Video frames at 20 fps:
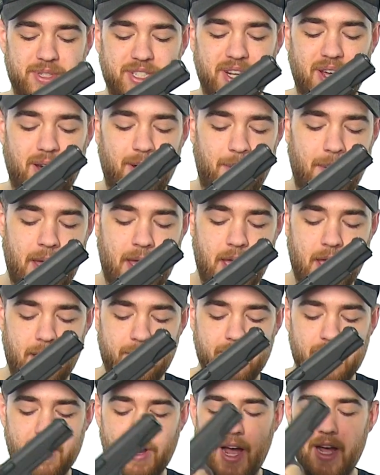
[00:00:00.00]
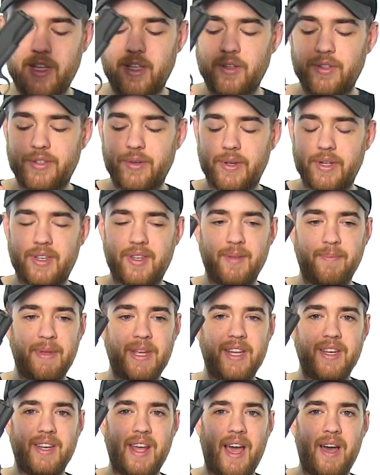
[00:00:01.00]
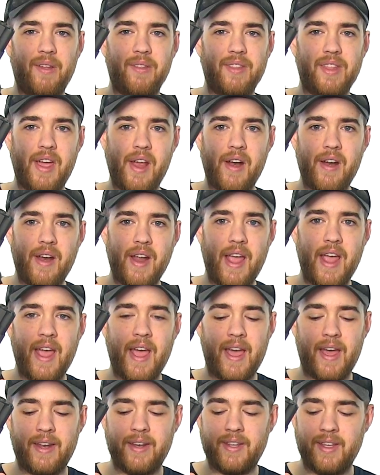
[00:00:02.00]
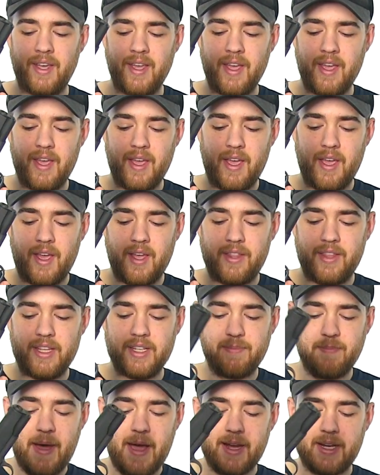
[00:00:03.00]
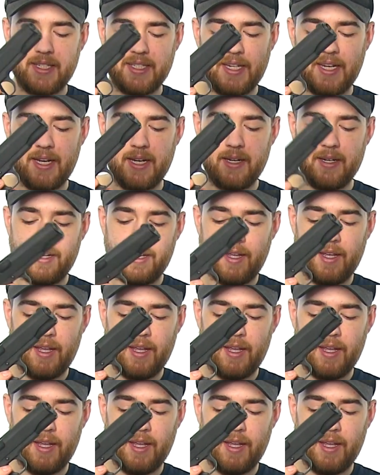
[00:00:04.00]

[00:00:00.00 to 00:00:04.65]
So if you're not used to it being down there, and this magazine,